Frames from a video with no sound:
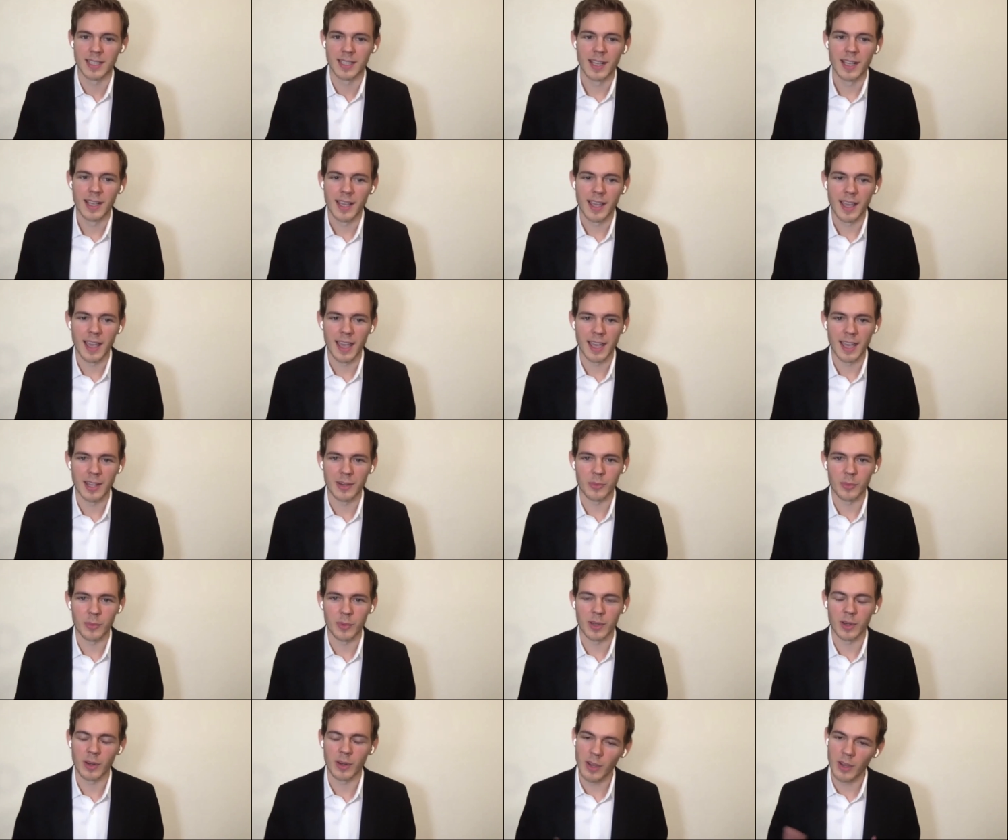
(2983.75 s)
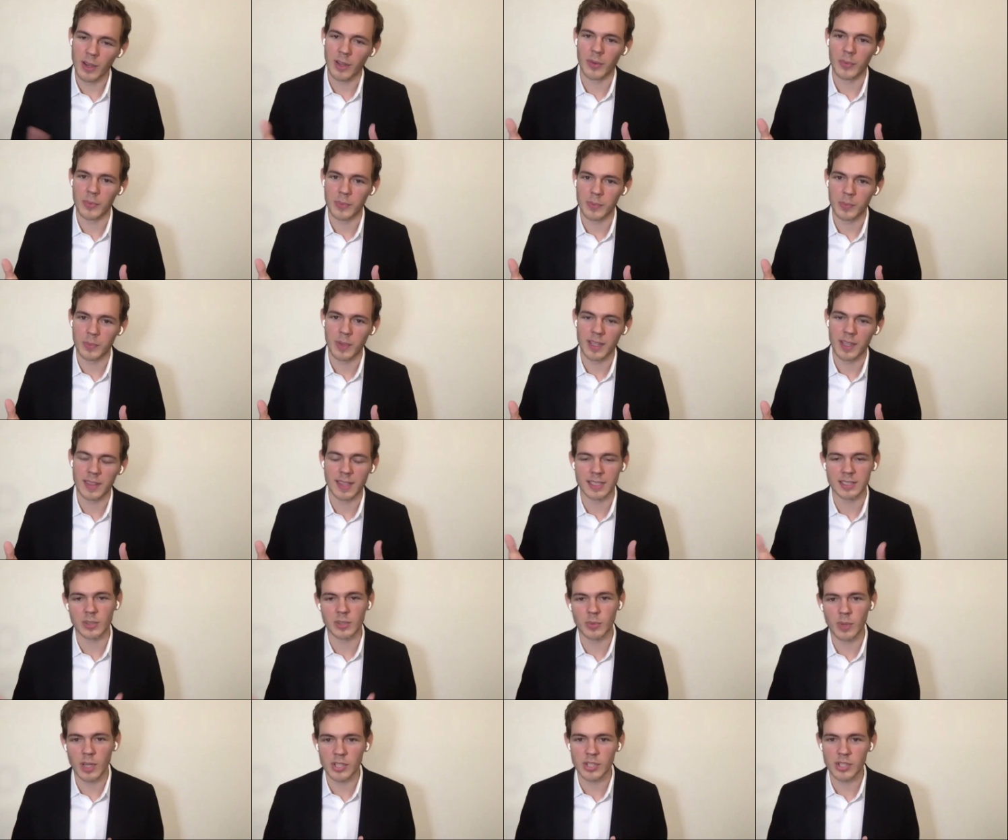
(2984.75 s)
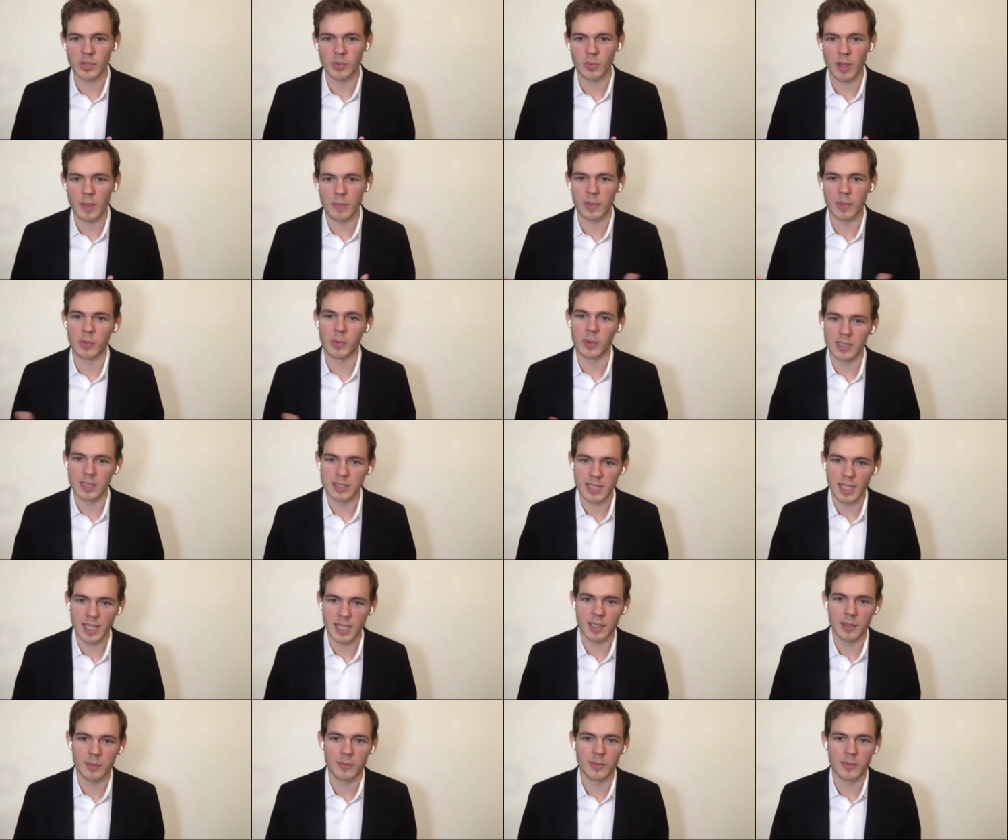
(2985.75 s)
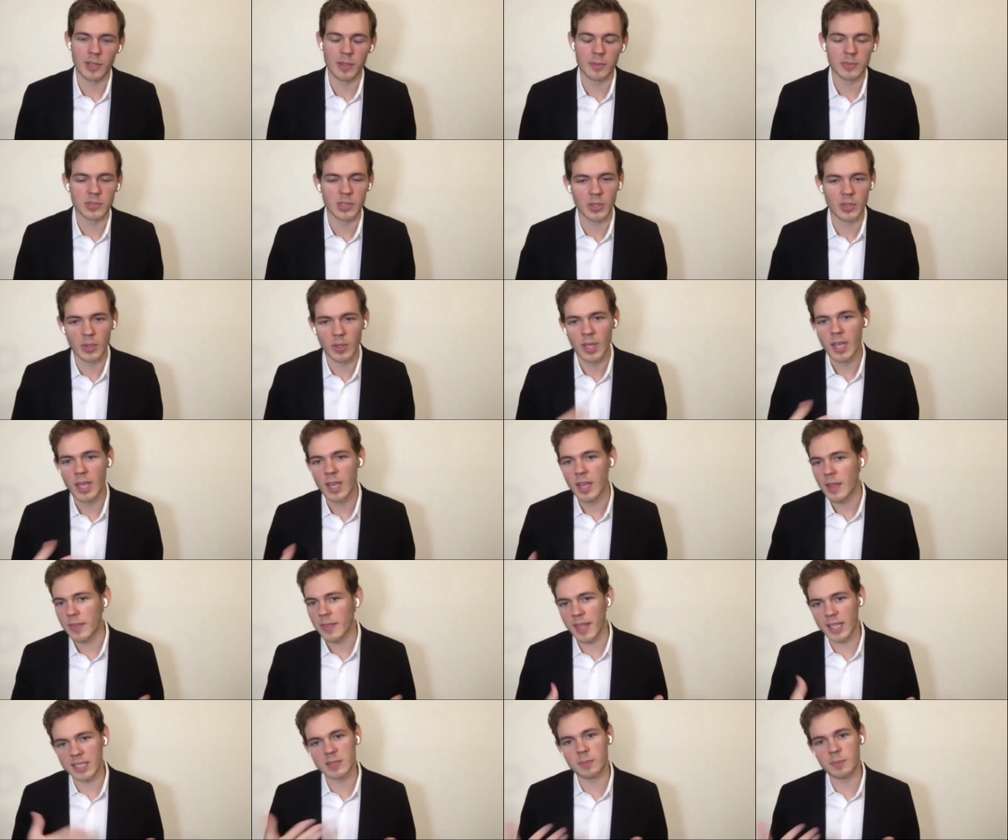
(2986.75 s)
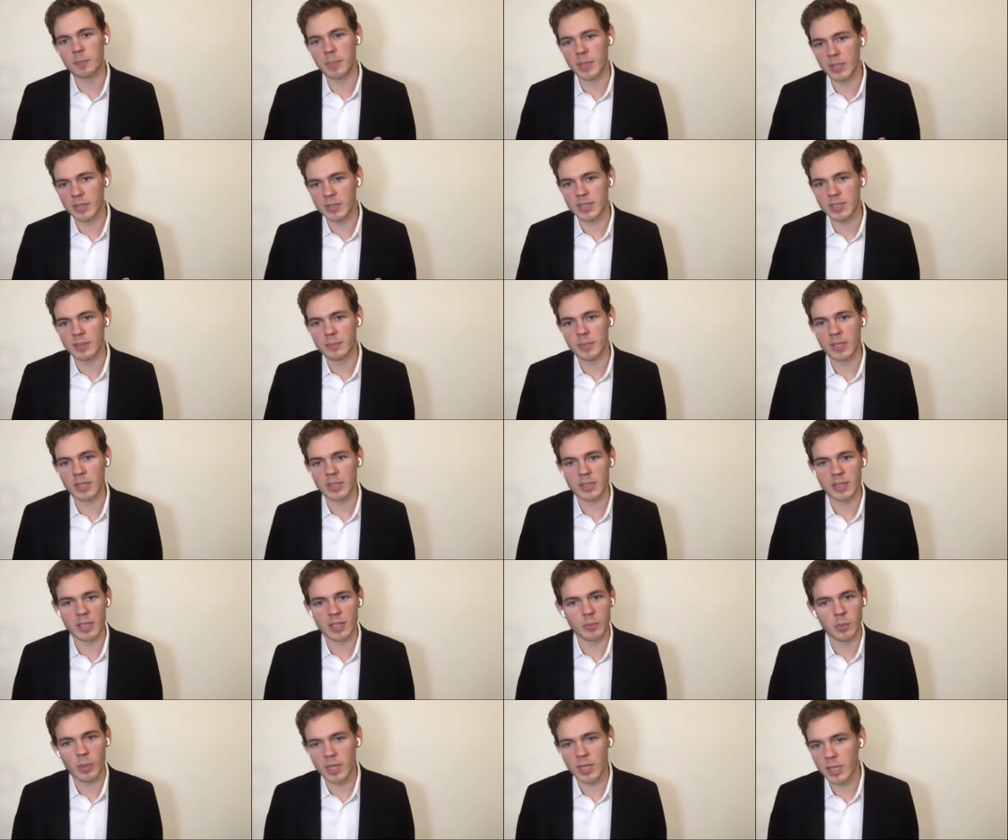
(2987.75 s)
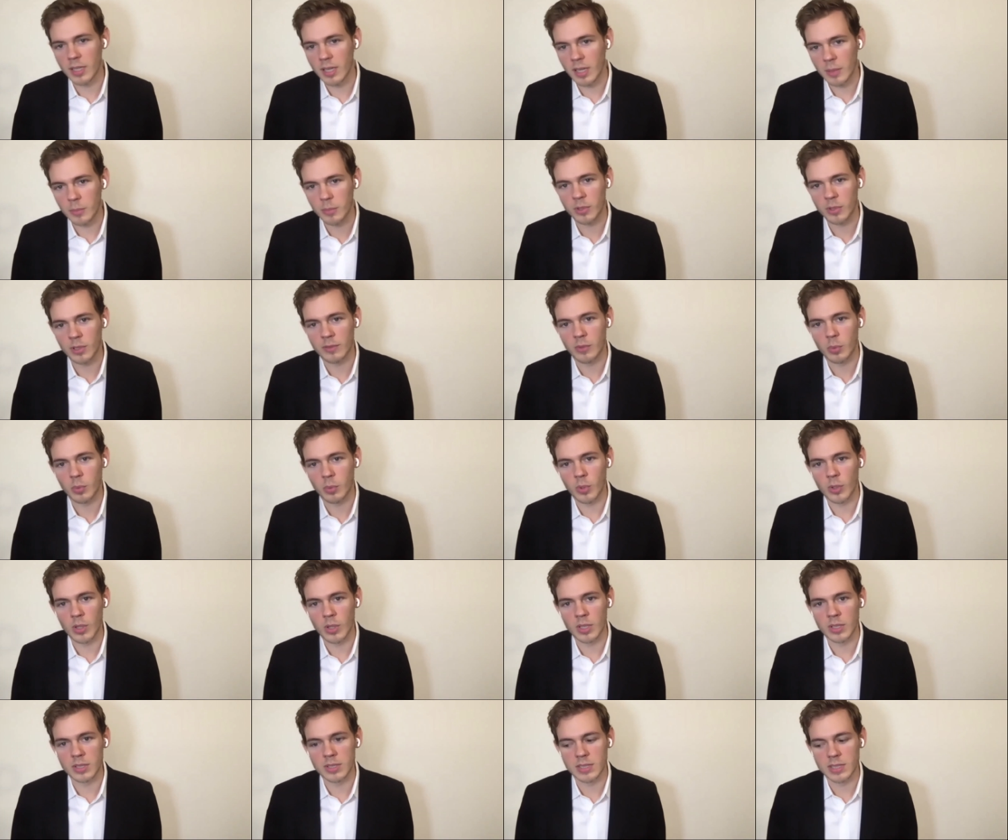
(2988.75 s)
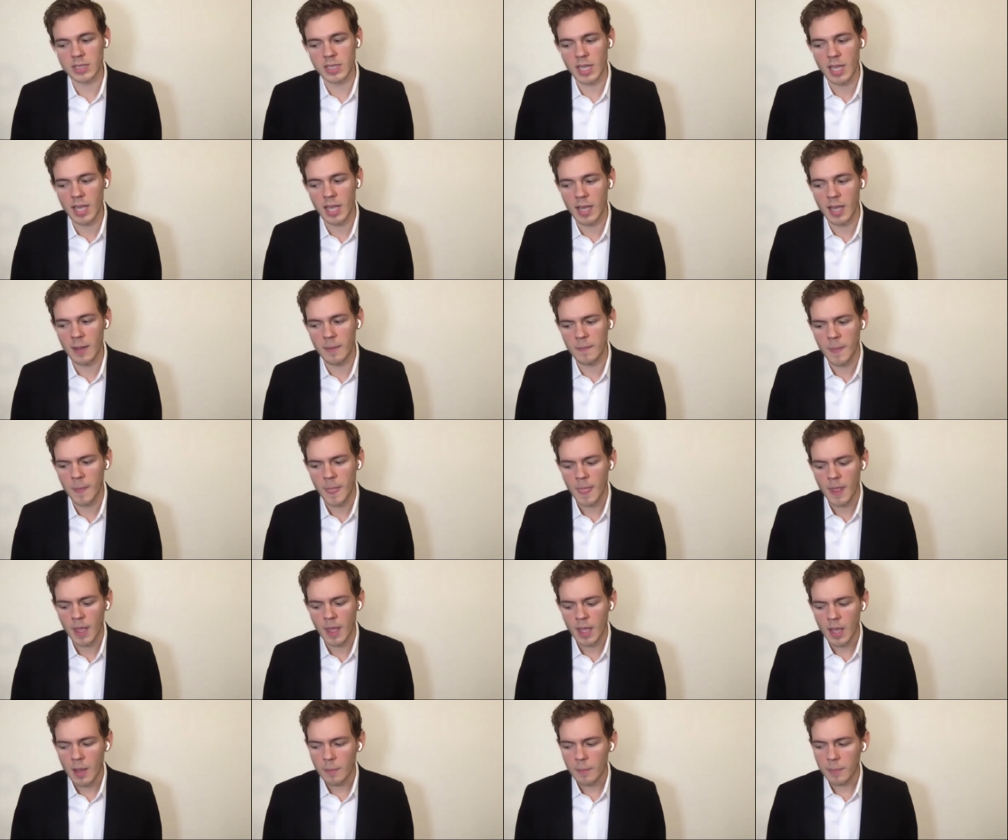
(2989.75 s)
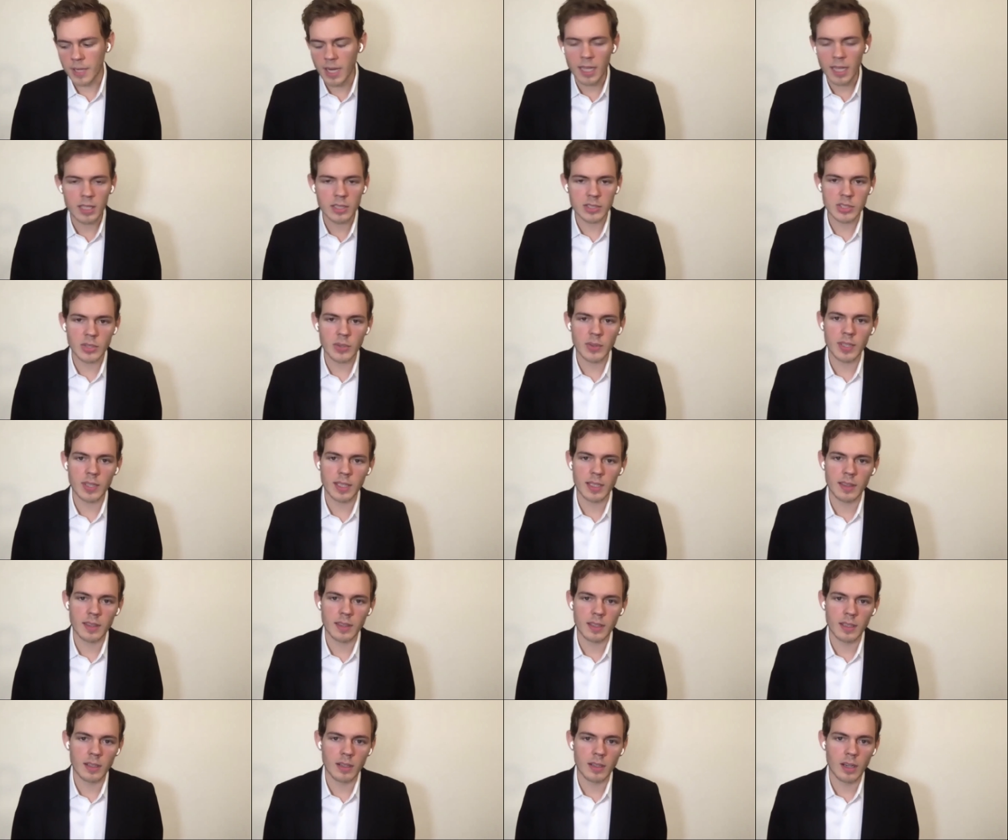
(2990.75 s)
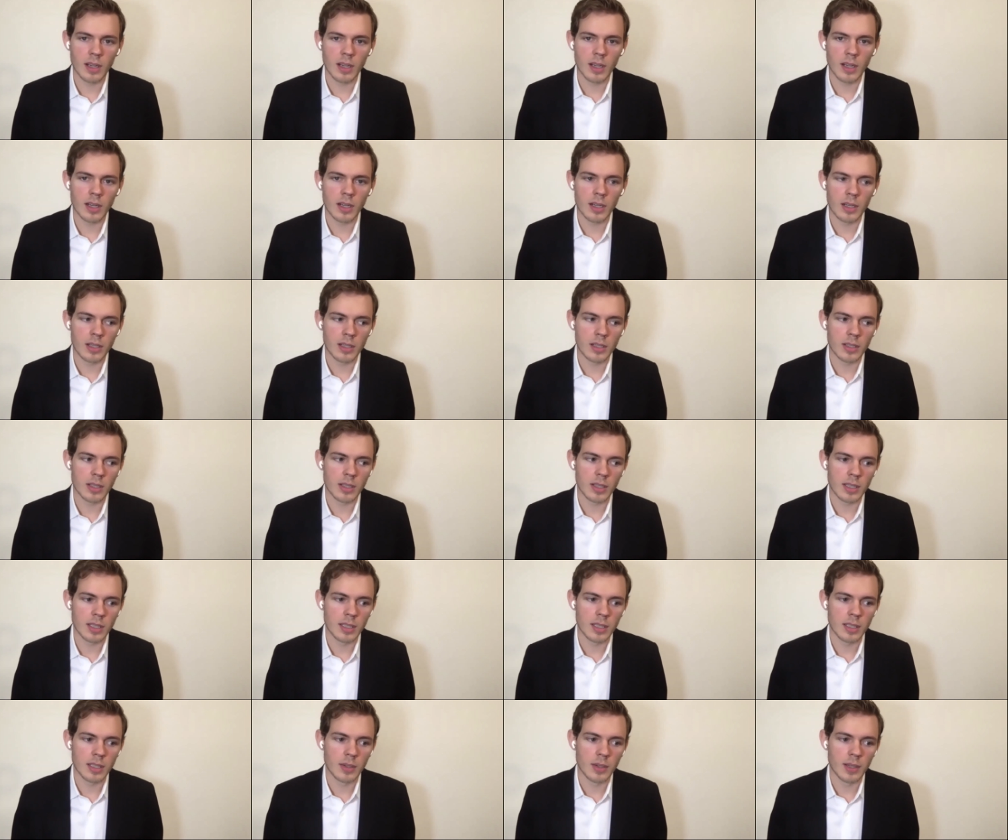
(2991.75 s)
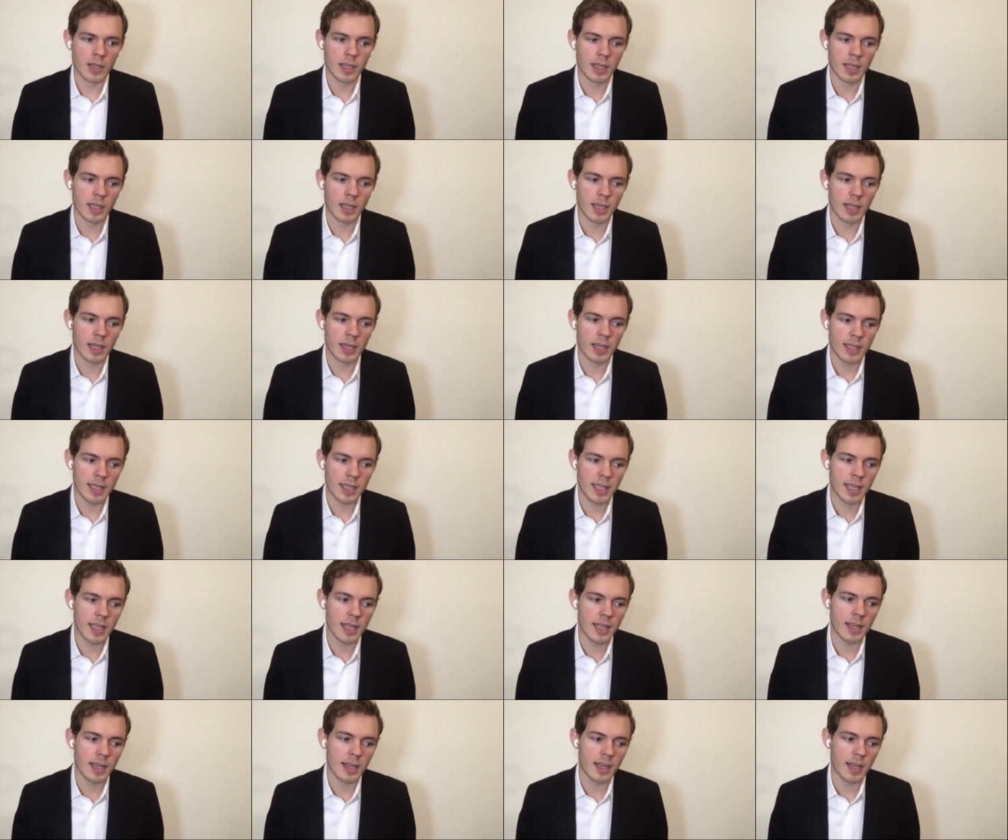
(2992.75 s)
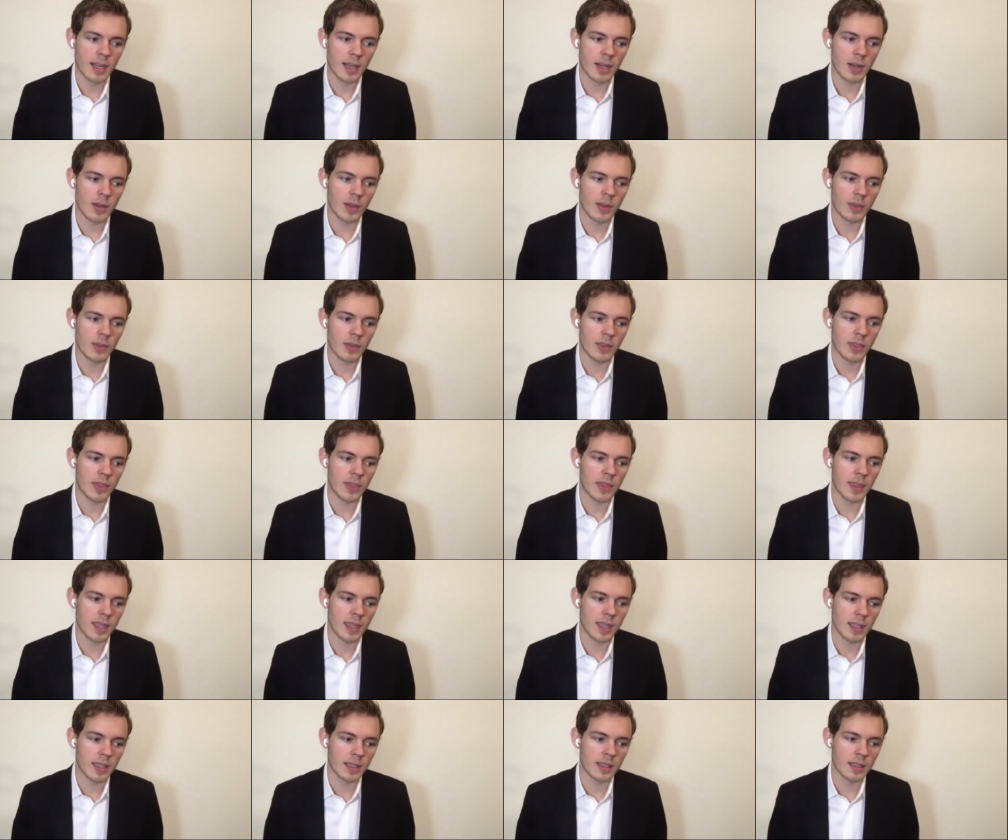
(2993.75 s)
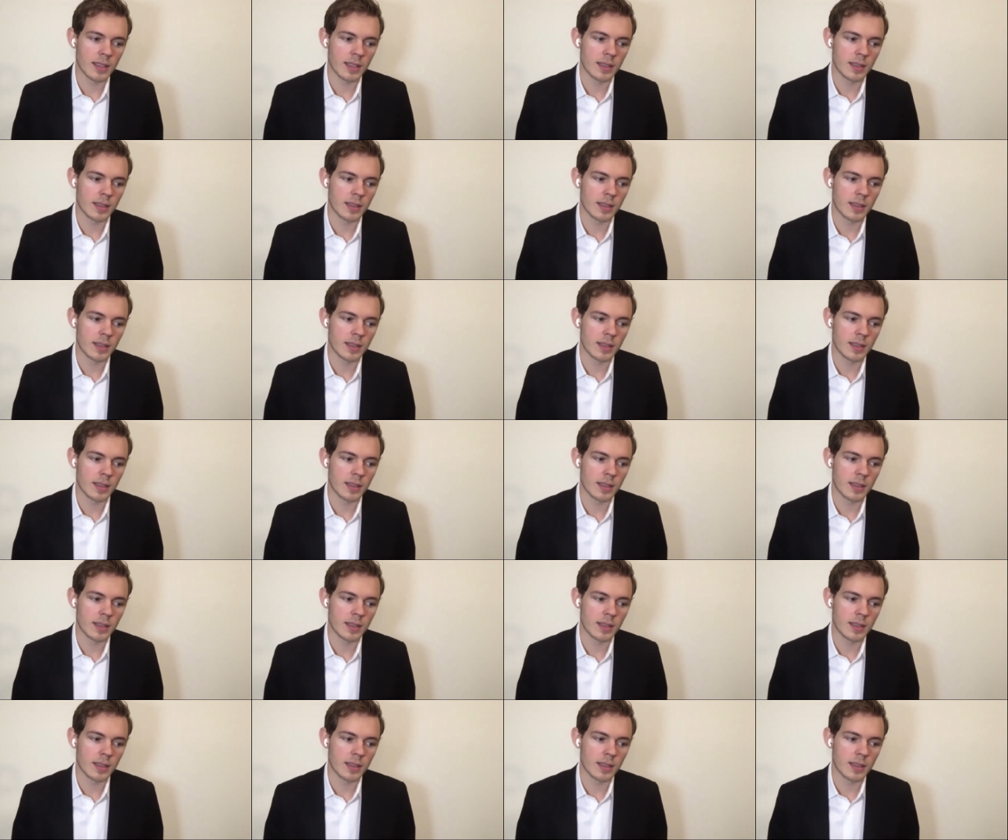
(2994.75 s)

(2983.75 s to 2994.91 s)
and went, oh, wait, that's a Russian weapon. Where does that come from? So that's built and built. They've won a number of awards. But I also think there are, again, Bellingcat